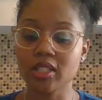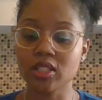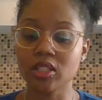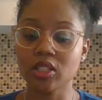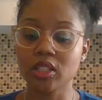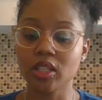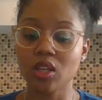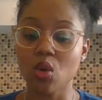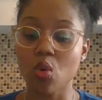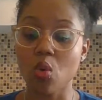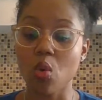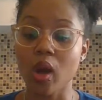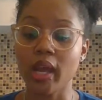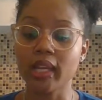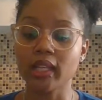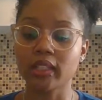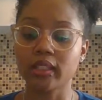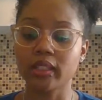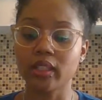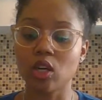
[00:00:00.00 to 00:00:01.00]
stood
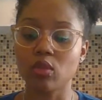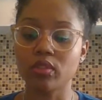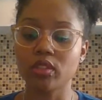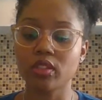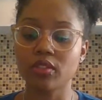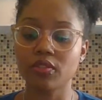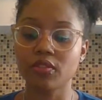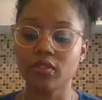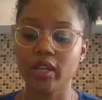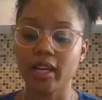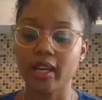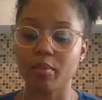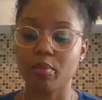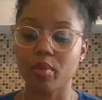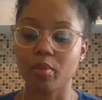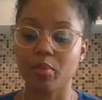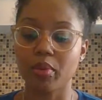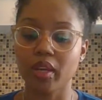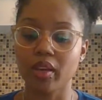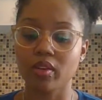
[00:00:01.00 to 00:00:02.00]
quietly over the fly,
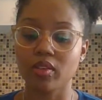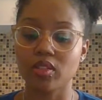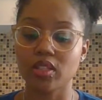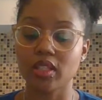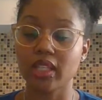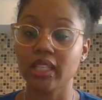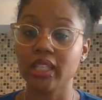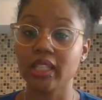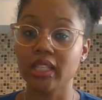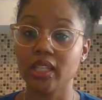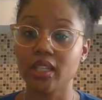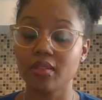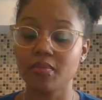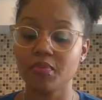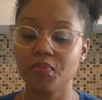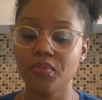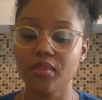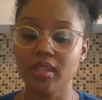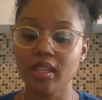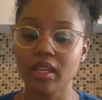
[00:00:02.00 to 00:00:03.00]
preparing to eat it.
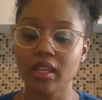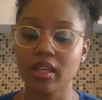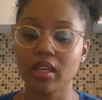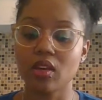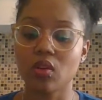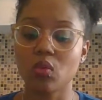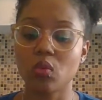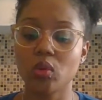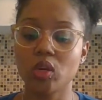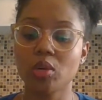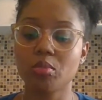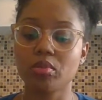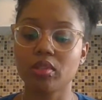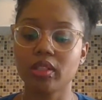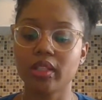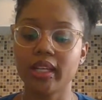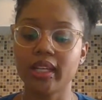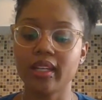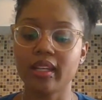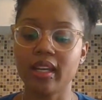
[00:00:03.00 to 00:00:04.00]
Wilbur
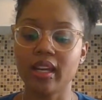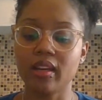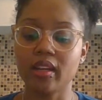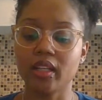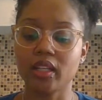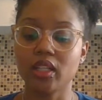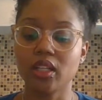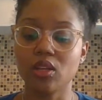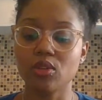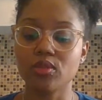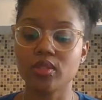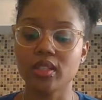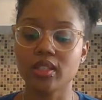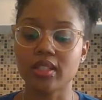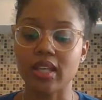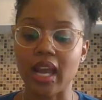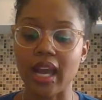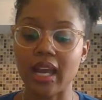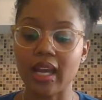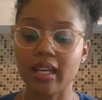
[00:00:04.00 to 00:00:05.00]
lay down and closed
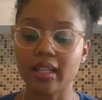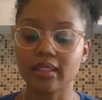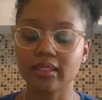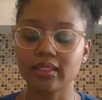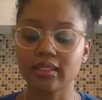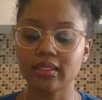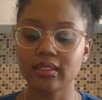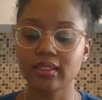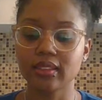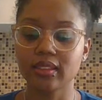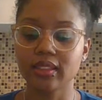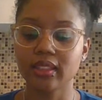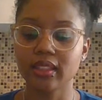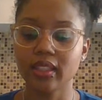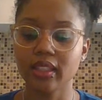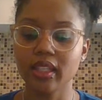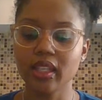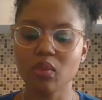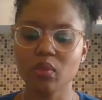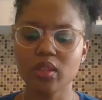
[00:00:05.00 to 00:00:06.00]
his eyes.
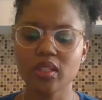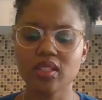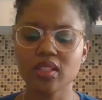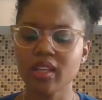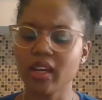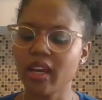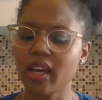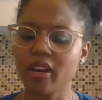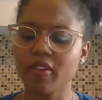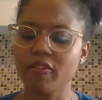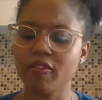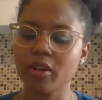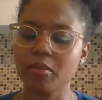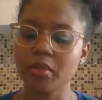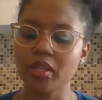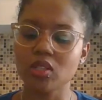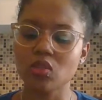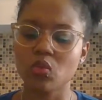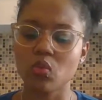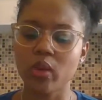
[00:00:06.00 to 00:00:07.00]
He was tired from
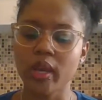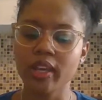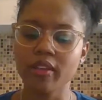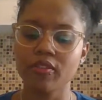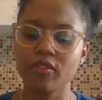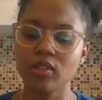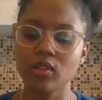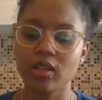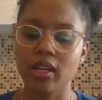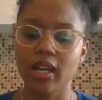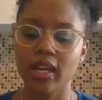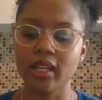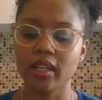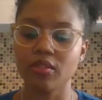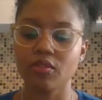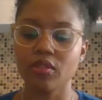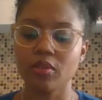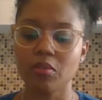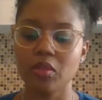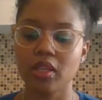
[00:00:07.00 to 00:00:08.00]
his wakeful night
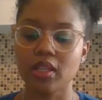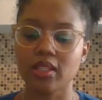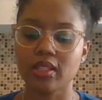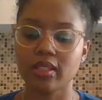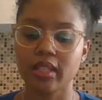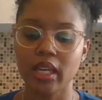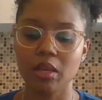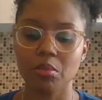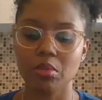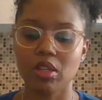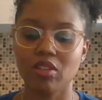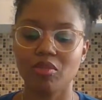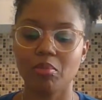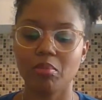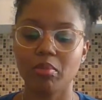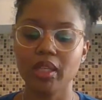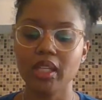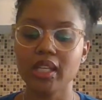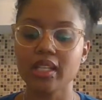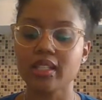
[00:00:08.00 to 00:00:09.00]
and from the excitement of
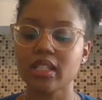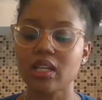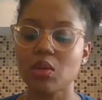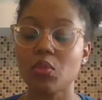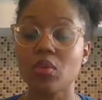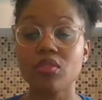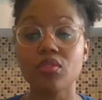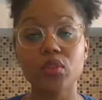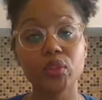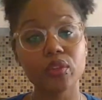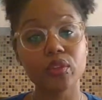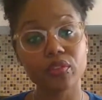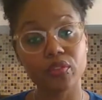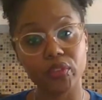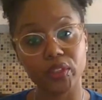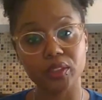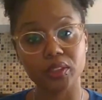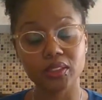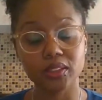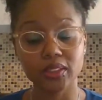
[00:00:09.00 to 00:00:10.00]
meeting someone for the
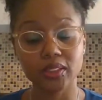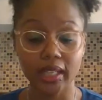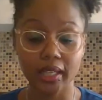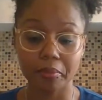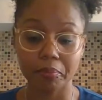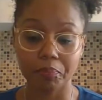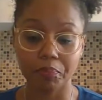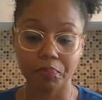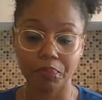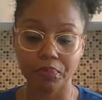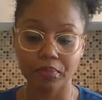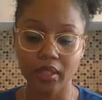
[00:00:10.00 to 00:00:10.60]
first time.